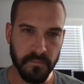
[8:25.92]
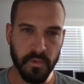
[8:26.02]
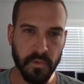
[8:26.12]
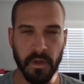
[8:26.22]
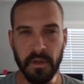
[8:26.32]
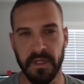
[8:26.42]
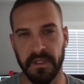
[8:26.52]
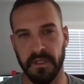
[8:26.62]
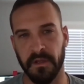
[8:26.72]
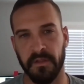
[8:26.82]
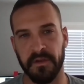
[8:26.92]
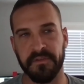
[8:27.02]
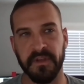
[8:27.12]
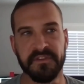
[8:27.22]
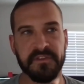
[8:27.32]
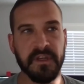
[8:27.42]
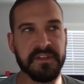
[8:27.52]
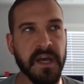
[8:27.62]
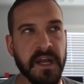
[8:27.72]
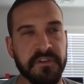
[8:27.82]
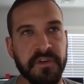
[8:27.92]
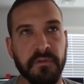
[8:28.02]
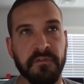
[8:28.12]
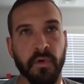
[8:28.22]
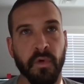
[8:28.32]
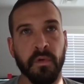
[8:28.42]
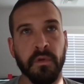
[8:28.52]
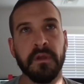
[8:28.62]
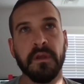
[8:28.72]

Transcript: Well, you know, it's kind of twofold.